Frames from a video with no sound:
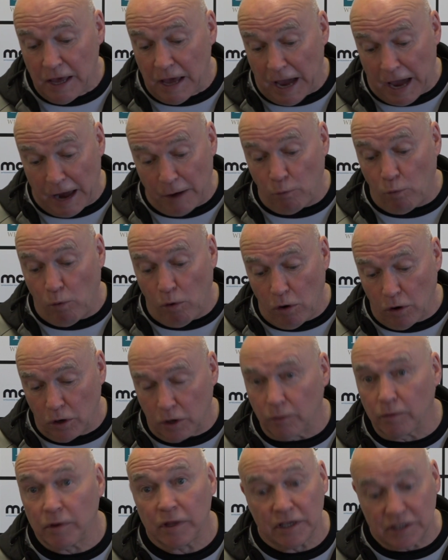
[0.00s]
Ant
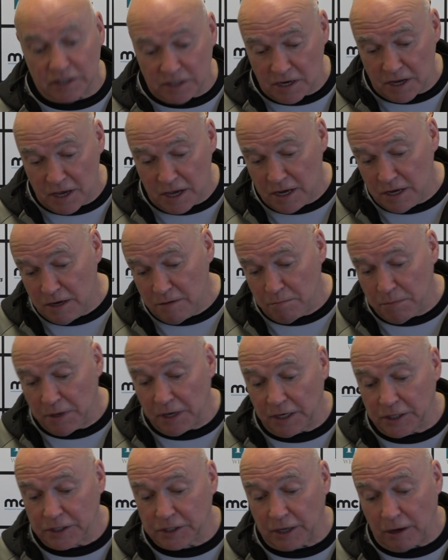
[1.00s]
Walker with his knee,
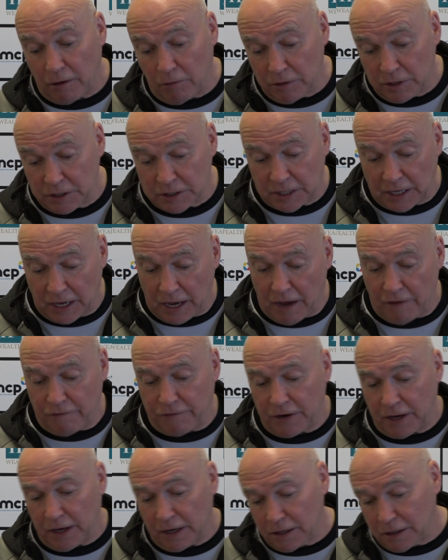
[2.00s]
Billy Jowell with his calf
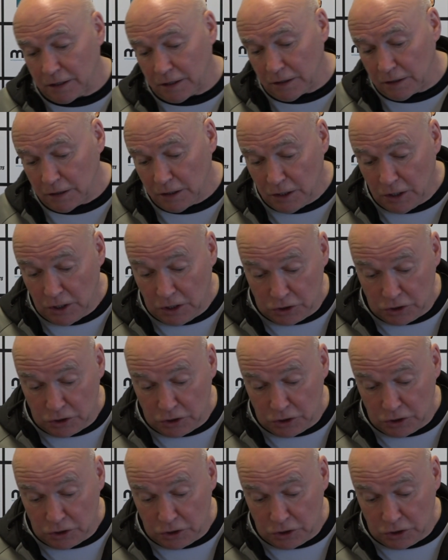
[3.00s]
and ankle,